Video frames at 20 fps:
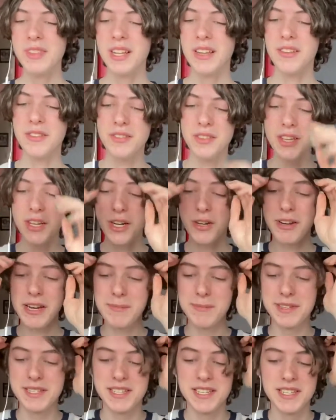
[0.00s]
not a great
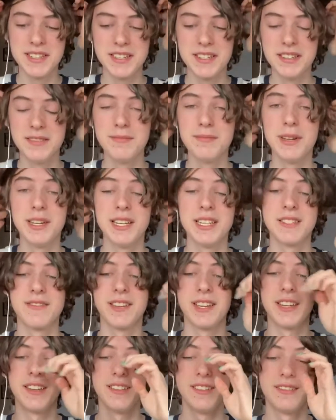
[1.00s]
position, but it's
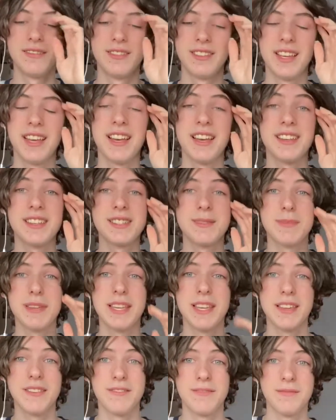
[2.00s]
fine.
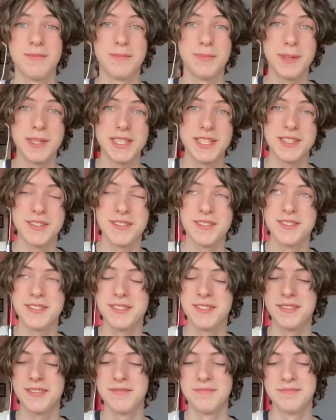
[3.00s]
Speaking positions,
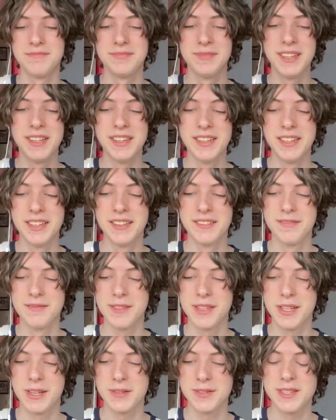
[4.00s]
you
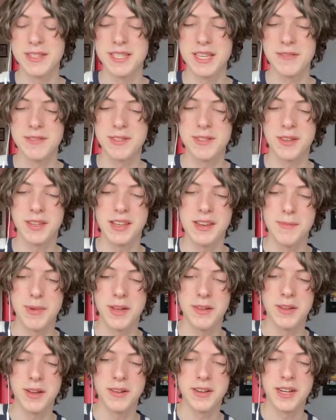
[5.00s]
know, since I was talking
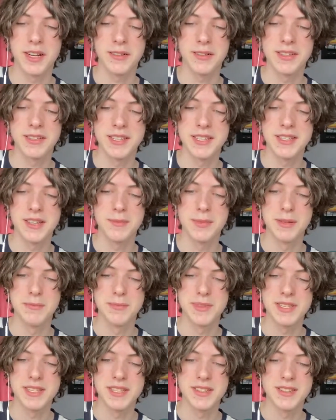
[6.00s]
about Ariana Grande's album
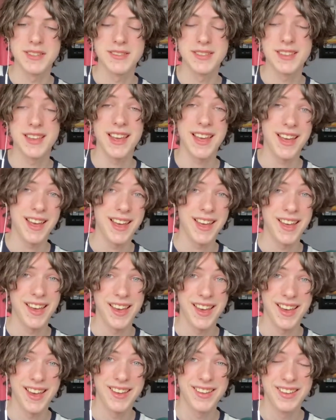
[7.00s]
Positions, ha ha ha.
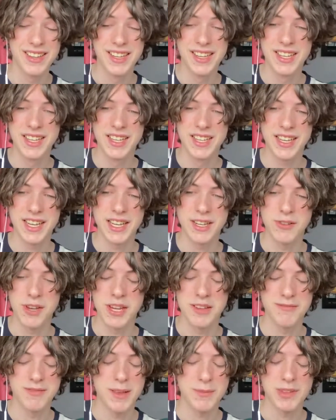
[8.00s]
Anyway,
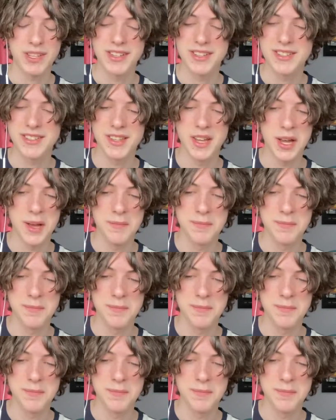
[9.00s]
I'm gonna stop.